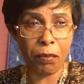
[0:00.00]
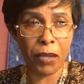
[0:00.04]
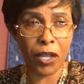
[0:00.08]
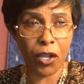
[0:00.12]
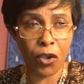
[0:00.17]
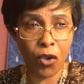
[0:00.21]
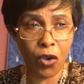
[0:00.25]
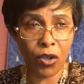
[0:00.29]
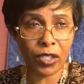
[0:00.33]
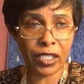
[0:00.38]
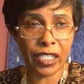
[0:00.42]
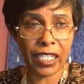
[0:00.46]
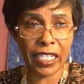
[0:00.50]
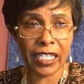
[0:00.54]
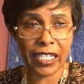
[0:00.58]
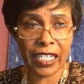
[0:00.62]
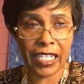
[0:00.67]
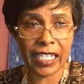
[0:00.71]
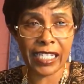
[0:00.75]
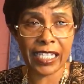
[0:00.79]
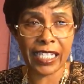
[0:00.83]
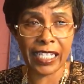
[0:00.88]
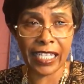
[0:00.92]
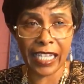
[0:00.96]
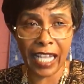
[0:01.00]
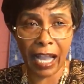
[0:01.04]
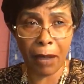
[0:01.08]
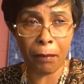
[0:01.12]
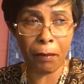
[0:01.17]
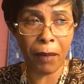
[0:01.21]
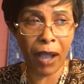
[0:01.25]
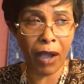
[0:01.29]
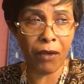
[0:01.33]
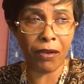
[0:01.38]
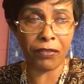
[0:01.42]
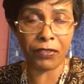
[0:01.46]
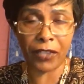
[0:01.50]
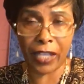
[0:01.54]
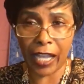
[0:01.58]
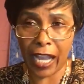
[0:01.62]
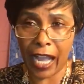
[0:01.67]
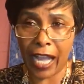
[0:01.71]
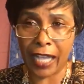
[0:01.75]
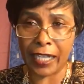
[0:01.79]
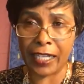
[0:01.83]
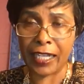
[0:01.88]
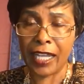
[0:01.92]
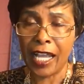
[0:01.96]
because it is in their power of their
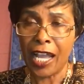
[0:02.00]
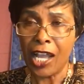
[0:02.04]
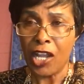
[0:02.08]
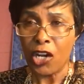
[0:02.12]
hand.